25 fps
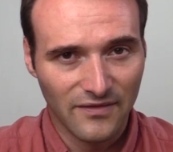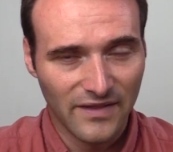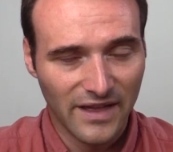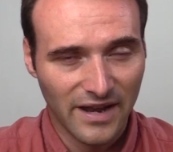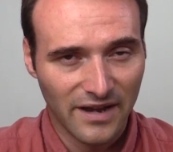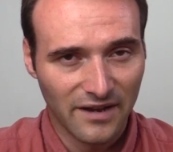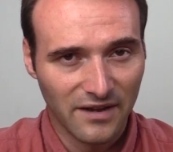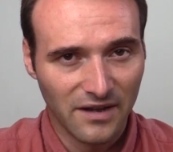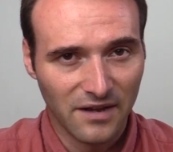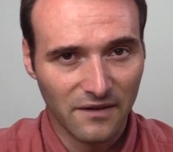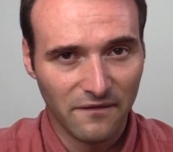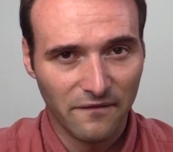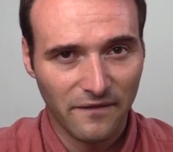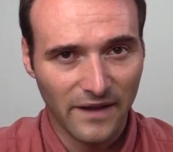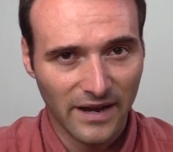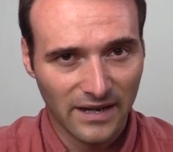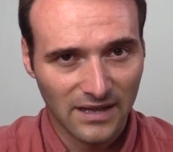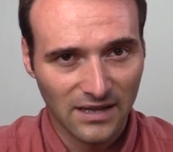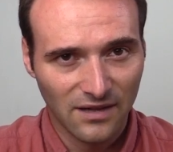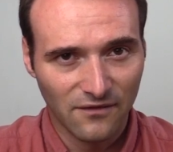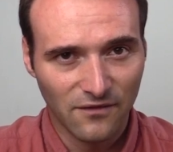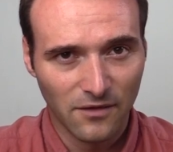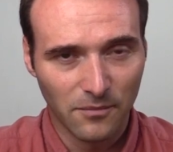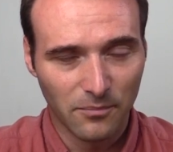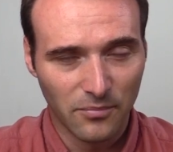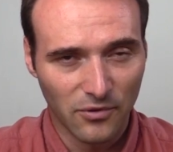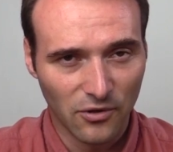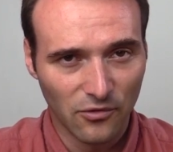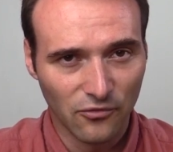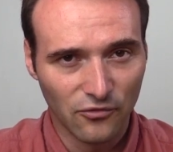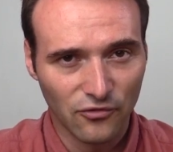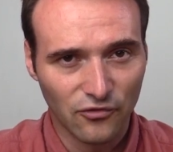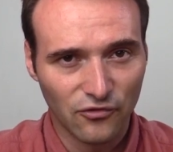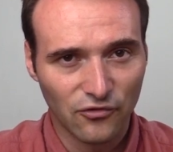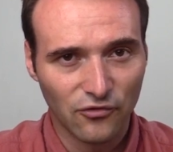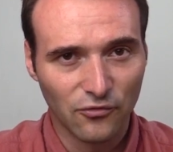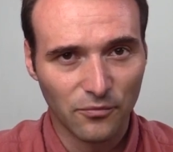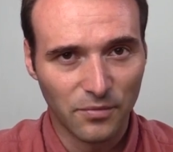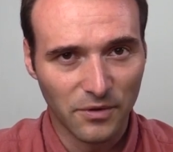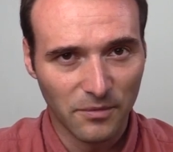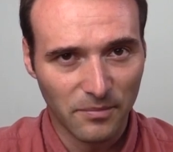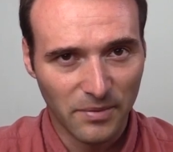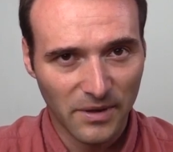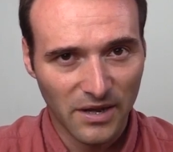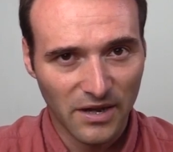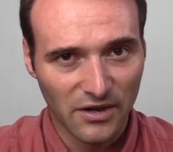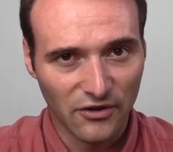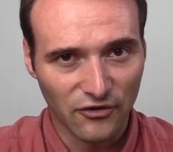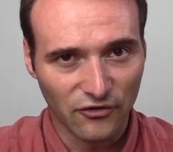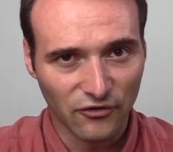than an effective approach to
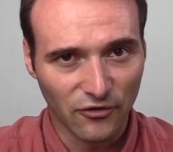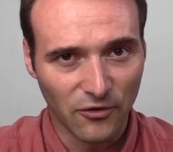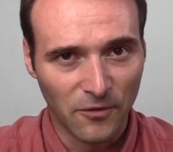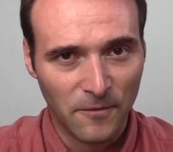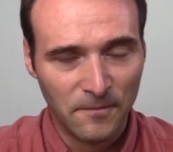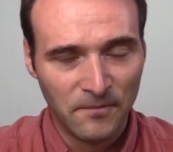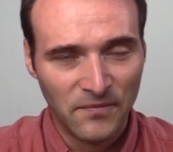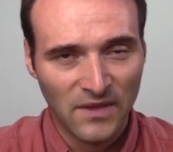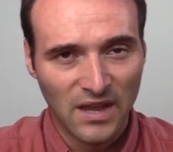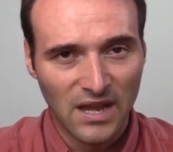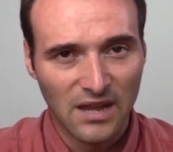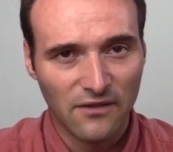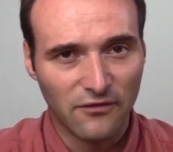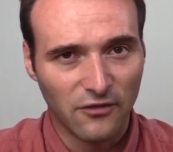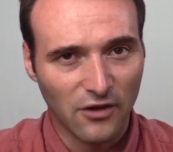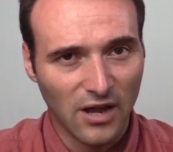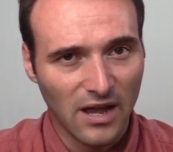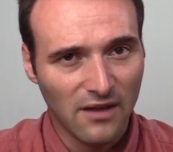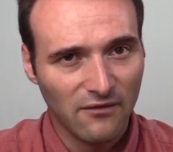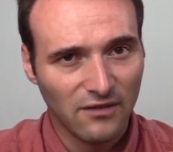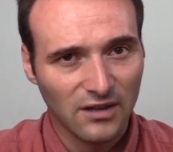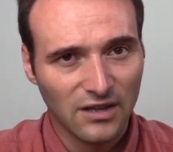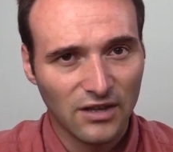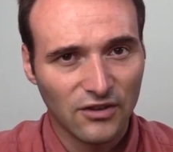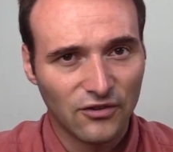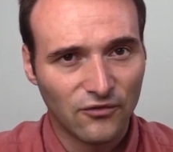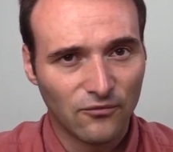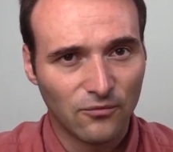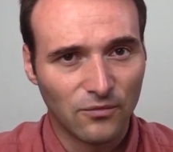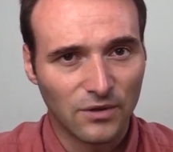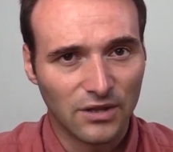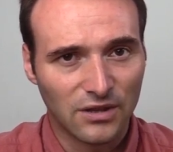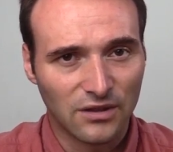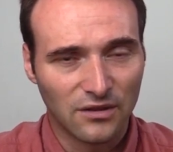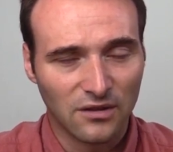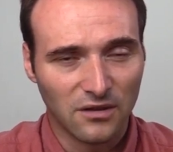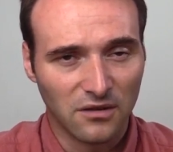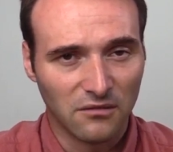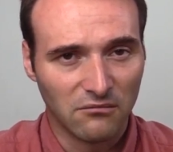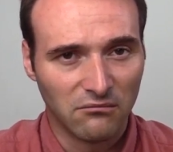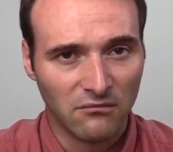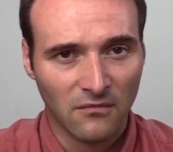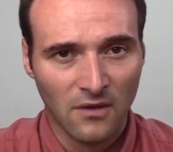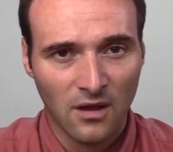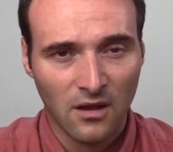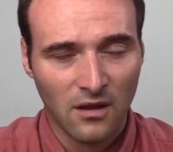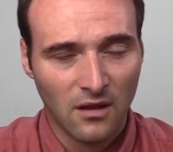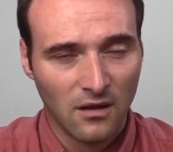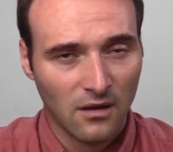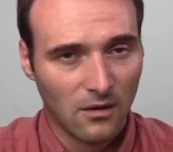prepare. So if you have a list with uh,
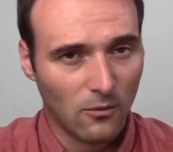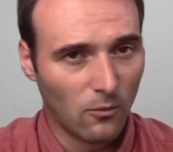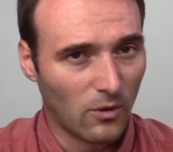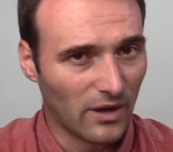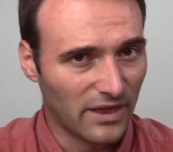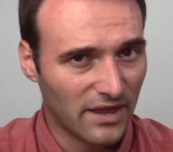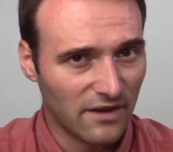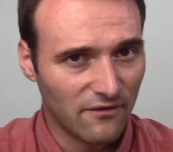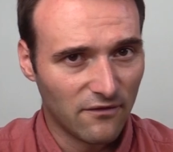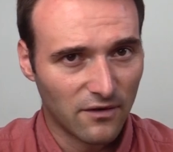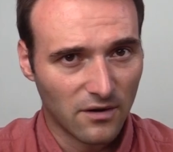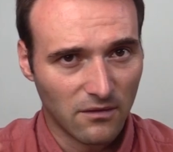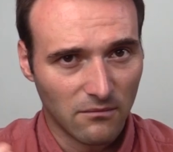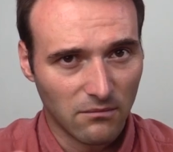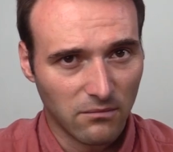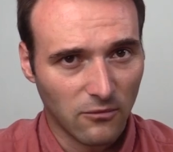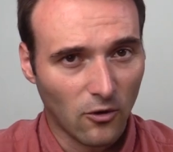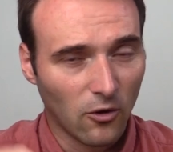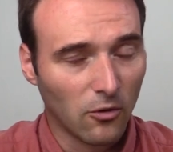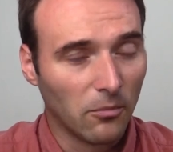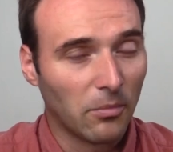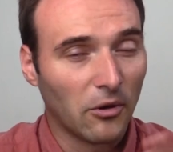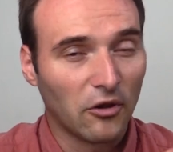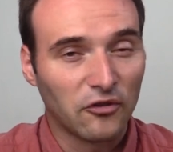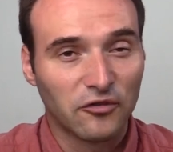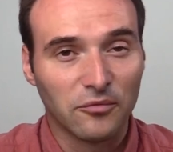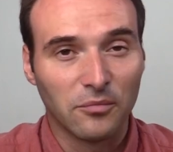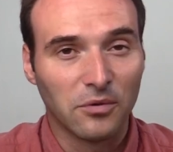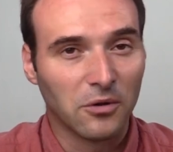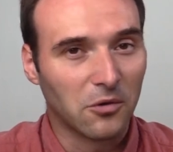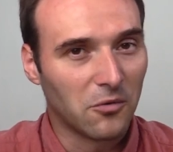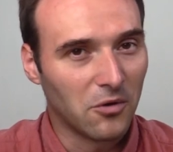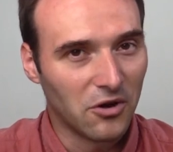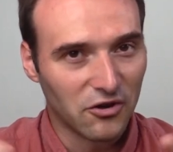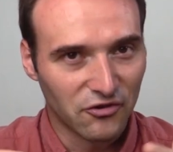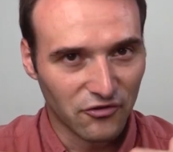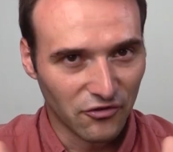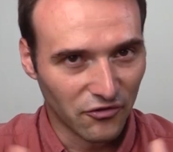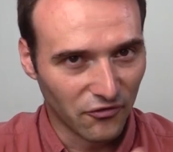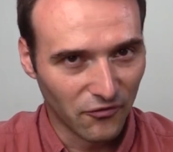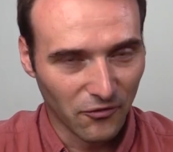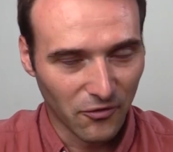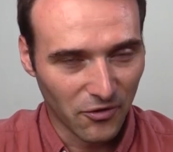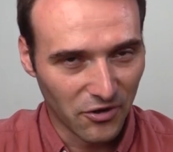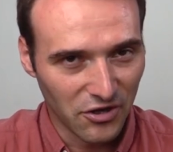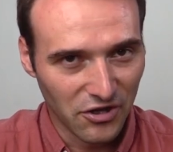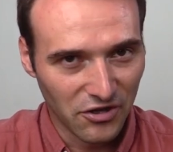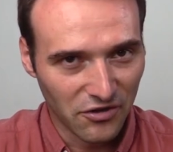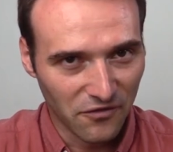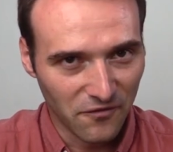whatever, all possible questions
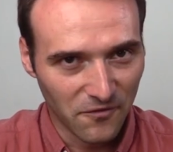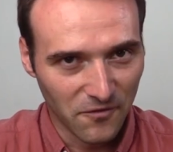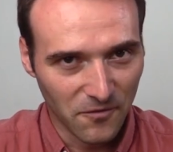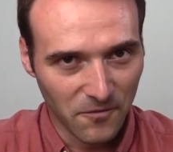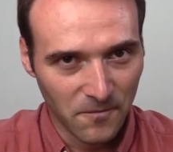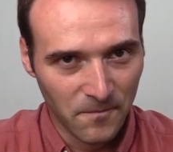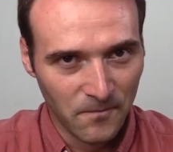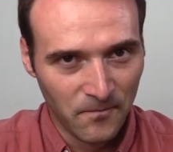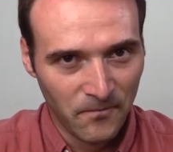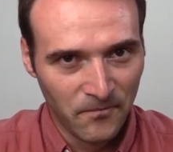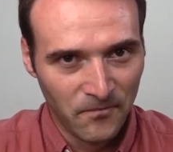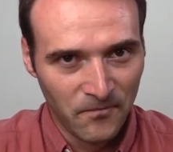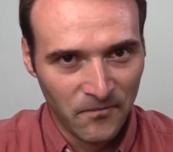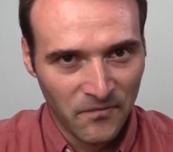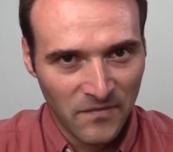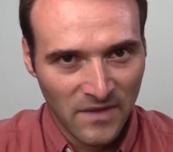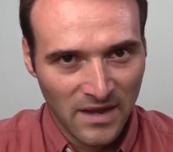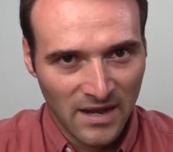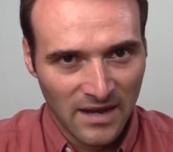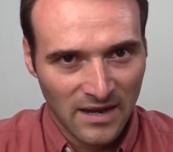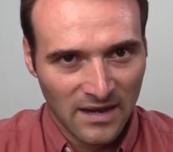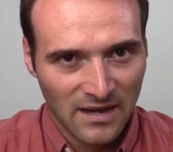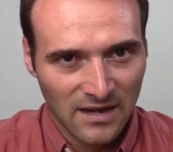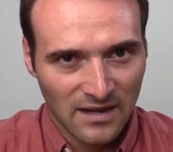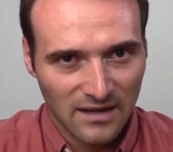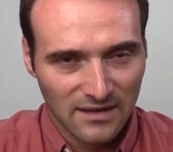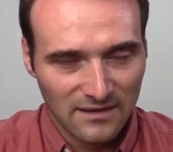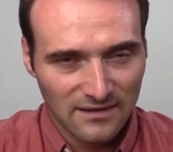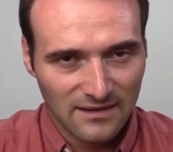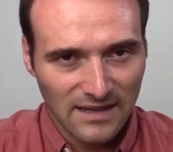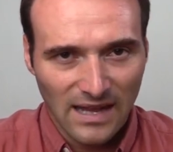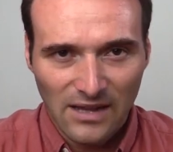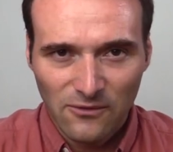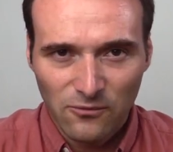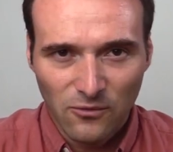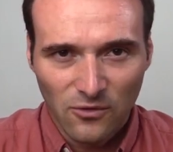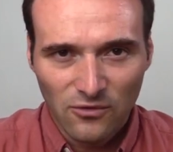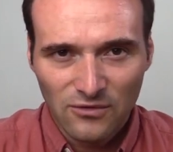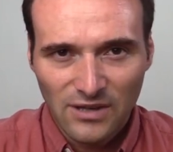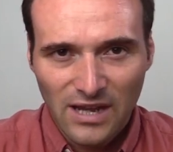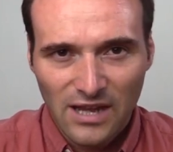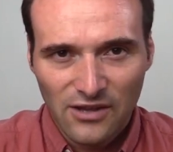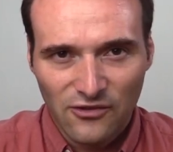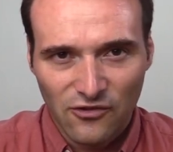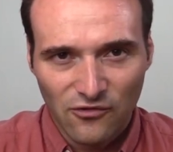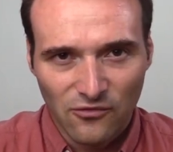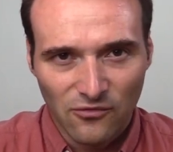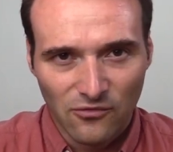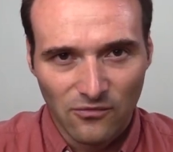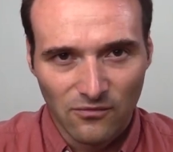for an interview. That won't
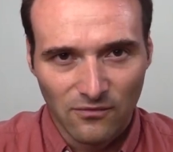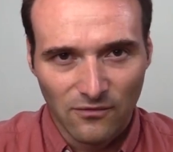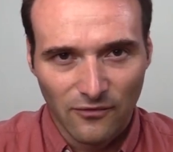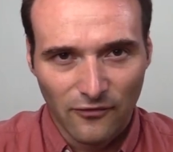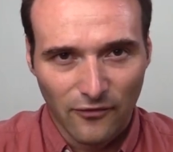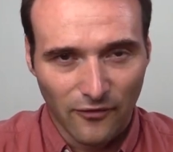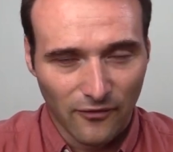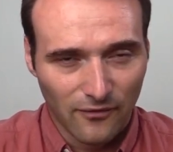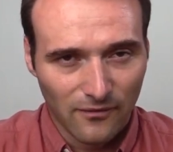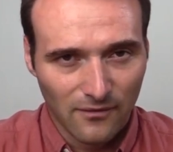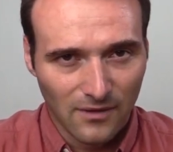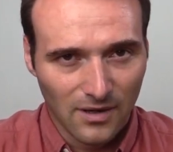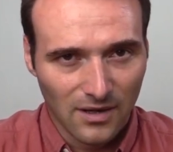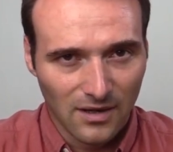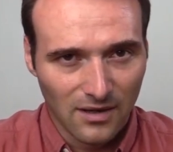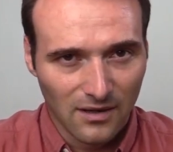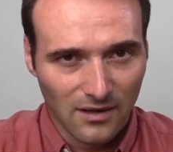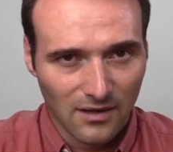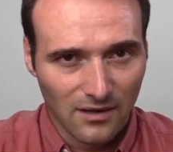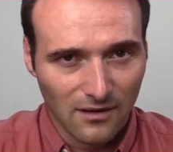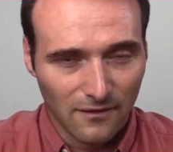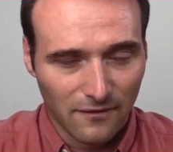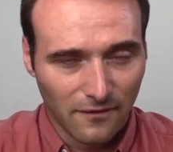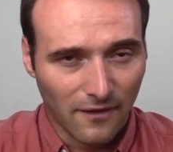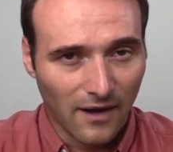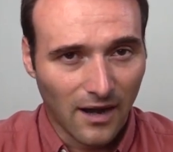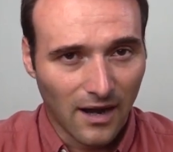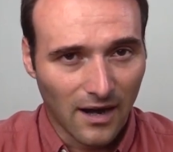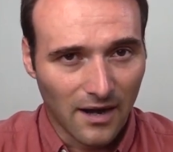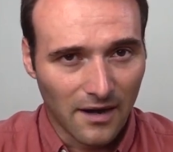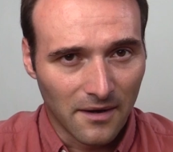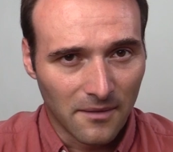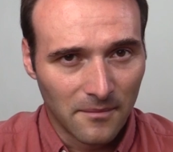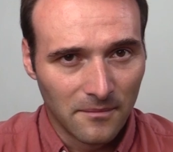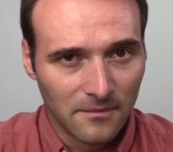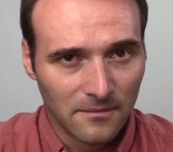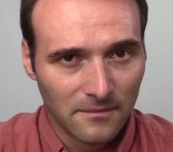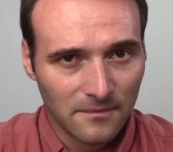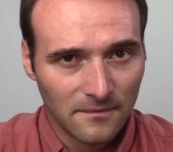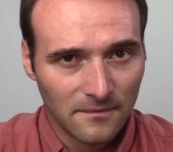get you uh, far